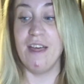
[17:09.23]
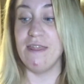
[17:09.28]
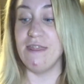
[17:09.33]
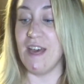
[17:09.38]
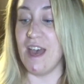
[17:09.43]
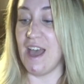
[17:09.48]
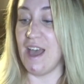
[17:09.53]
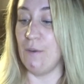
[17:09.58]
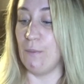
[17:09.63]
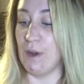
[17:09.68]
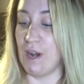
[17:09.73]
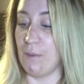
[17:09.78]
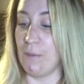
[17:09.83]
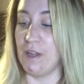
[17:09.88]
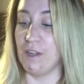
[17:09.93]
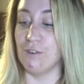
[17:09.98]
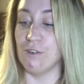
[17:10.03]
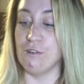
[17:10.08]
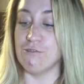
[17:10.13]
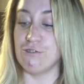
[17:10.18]
that when I
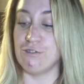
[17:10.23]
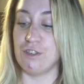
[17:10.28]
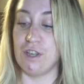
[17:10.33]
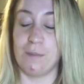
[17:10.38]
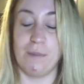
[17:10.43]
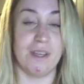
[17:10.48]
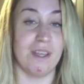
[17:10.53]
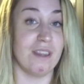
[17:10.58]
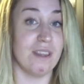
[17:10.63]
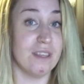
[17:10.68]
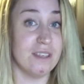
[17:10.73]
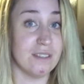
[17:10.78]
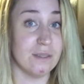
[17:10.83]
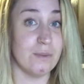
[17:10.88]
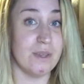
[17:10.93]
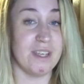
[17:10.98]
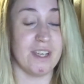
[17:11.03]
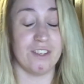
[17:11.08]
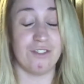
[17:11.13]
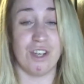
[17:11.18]
went grocery shopping this
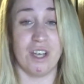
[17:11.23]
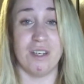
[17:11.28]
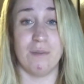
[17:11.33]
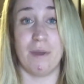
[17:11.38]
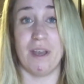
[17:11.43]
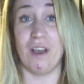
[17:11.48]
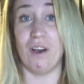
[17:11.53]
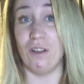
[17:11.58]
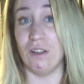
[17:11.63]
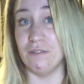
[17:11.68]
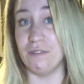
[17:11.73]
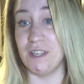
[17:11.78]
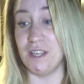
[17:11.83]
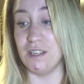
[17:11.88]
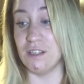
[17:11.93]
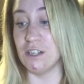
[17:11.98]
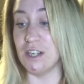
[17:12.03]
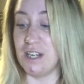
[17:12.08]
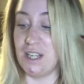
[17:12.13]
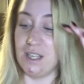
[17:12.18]
week, I tried to buy all of the
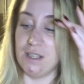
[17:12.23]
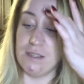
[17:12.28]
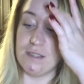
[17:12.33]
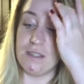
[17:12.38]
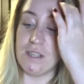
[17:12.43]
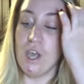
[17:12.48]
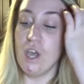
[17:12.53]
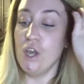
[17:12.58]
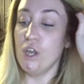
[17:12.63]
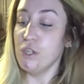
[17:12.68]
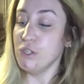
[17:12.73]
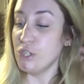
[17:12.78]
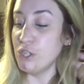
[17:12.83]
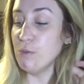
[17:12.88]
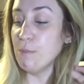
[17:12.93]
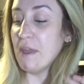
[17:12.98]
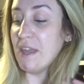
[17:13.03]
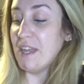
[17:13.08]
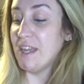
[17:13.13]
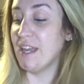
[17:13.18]
ingredients
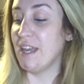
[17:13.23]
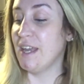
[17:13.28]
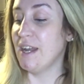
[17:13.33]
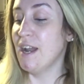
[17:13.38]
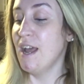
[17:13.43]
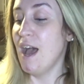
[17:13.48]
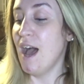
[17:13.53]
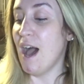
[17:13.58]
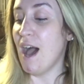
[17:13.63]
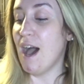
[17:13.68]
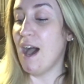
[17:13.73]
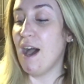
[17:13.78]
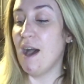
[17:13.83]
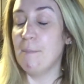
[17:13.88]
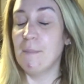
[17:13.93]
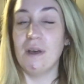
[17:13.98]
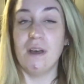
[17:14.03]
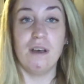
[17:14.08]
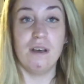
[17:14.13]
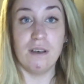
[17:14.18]
to make it.
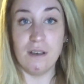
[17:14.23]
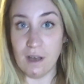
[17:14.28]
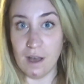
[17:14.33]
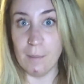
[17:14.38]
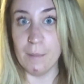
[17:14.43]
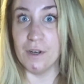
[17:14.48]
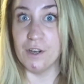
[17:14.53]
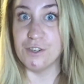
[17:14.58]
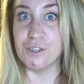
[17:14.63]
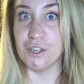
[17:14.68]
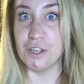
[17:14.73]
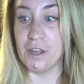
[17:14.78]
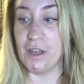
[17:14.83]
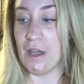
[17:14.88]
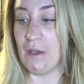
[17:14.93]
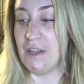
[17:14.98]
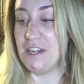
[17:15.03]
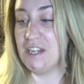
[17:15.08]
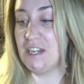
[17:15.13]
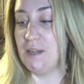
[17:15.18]
I'm gonna show you
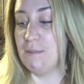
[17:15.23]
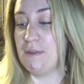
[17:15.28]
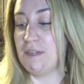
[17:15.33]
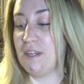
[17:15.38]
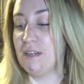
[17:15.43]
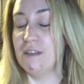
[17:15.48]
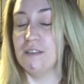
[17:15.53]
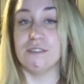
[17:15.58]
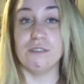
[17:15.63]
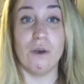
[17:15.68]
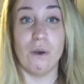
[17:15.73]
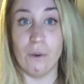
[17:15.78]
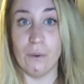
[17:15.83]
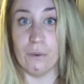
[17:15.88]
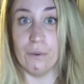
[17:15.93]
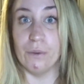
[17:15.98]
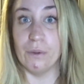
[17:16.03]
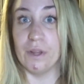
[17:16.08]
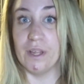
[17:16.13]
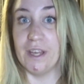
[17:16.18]
how I did it because
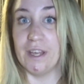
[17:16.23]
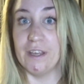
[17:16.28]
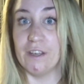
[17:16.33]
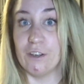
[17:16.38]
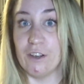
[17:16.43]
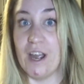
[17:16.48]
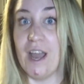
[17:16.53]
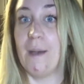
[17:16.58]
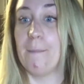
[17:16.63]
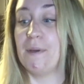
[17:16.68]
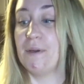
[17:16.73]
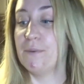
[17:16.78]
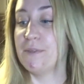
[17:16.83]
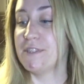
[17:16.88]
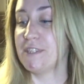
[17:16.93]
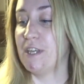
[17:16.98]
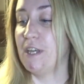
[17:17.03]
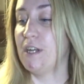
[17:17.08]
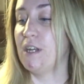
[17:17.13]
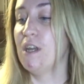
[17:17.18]
holy crap, it
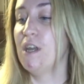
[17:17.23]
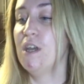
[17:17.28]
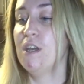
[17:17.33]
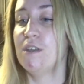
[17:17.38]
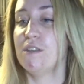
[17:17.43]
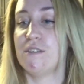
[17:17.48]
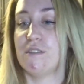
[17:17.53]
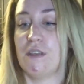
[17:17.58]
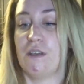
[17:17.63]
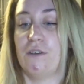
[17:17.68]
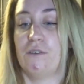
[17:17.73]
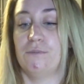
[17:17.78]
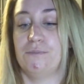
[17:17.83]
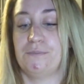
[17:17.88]
was good. So,